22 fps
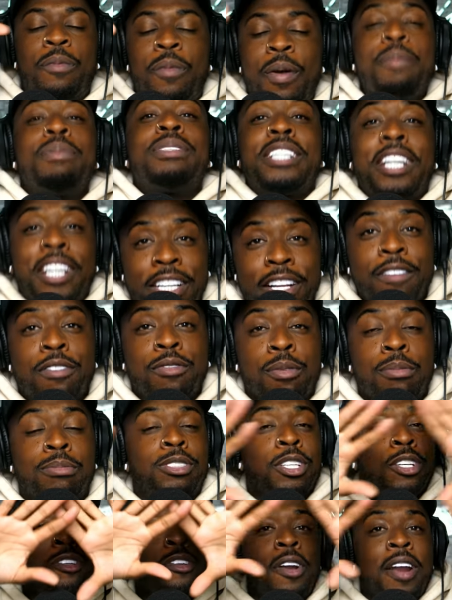we was in the living
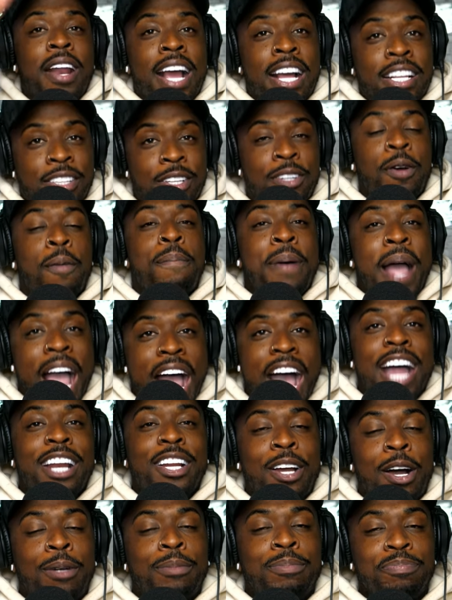room. So, you know, they got the little
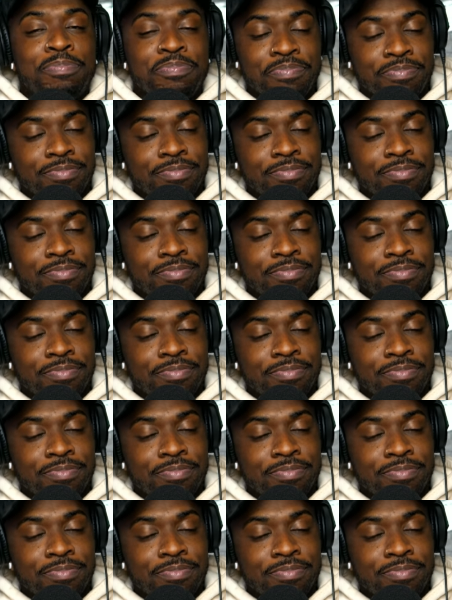patio.